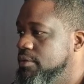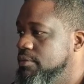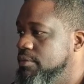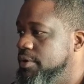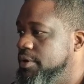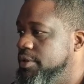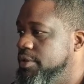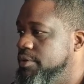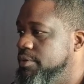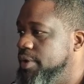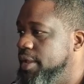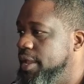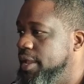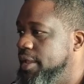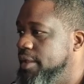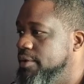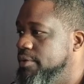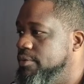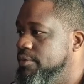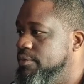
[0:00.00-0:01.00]
Where you
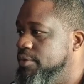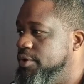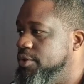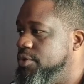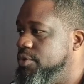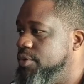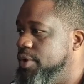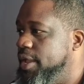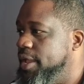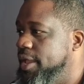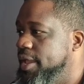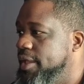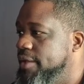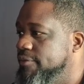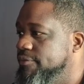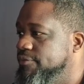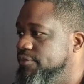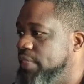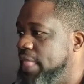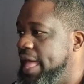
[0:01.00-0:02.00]
at?
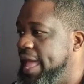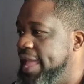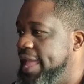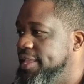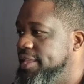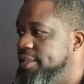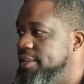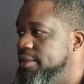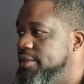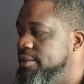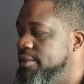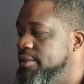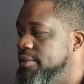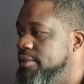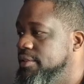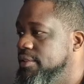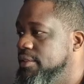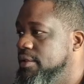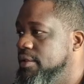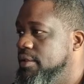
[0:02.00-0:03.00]
Flatten.
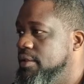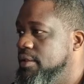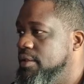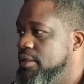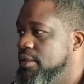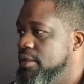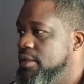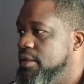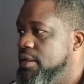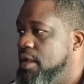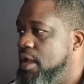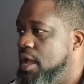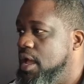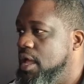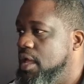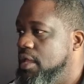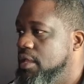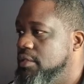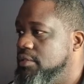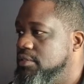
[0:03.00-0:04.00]

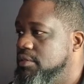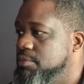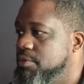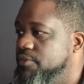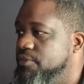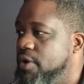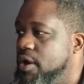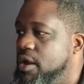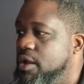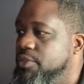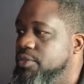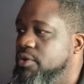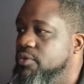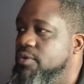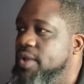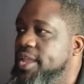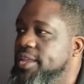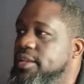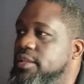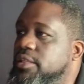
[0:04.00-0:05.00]
Some of our other
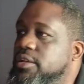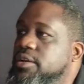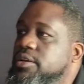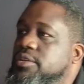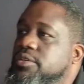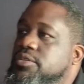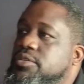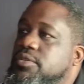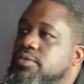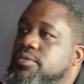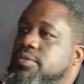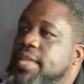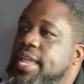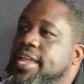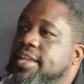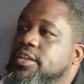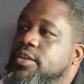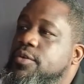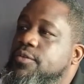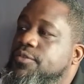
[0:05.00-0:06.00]
regulars,
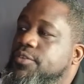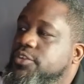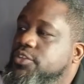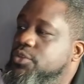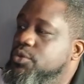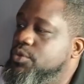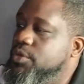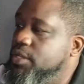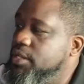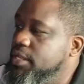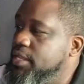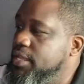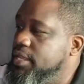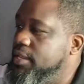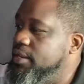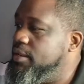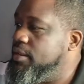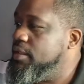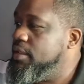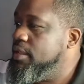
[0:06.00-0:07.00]
thank you for tuning
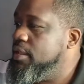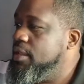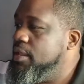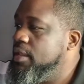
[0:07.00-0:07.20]
in.